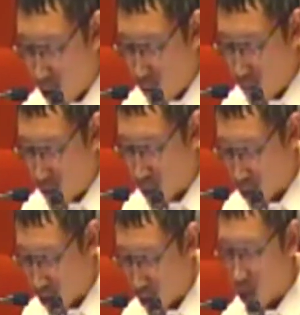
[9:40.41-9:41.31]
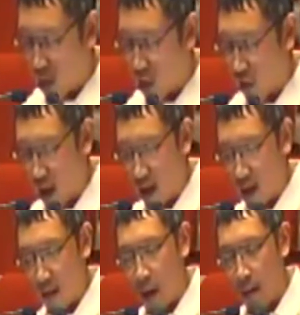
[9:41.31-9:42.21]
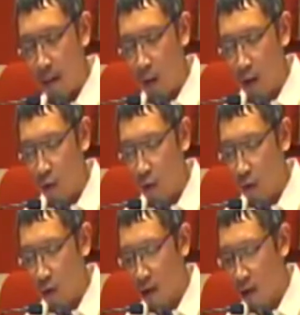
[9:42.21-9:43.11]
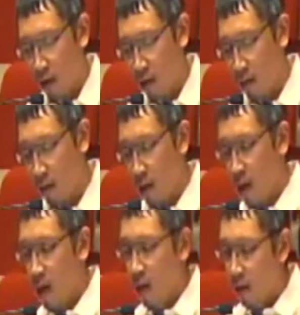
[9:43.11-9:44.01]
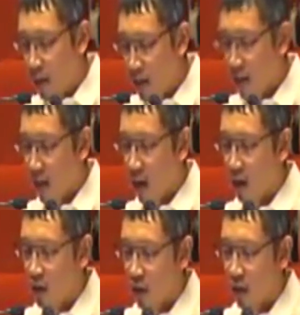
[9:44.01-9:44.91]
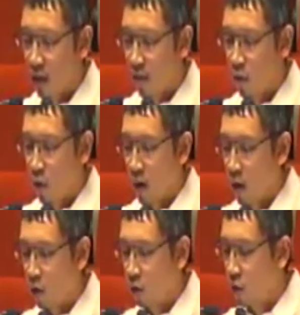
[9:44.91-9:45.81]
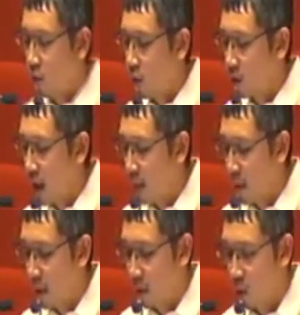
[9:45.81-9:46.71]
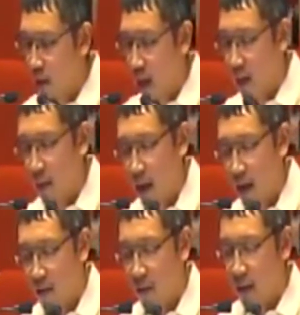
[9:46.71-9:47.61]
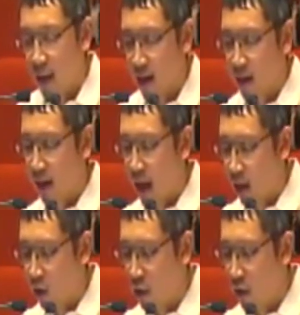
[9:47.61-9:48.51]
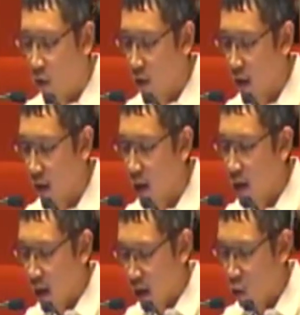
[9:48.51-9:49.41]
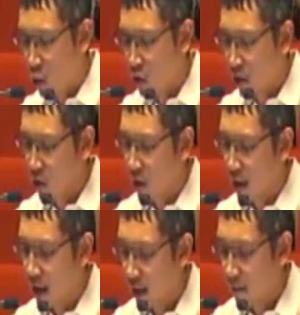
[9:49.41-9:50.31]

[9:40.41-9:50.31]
of his shirt shredded by bullet holes. These are just a few accounts of what happened when the MILF attacked Lanao del Norte in 2008.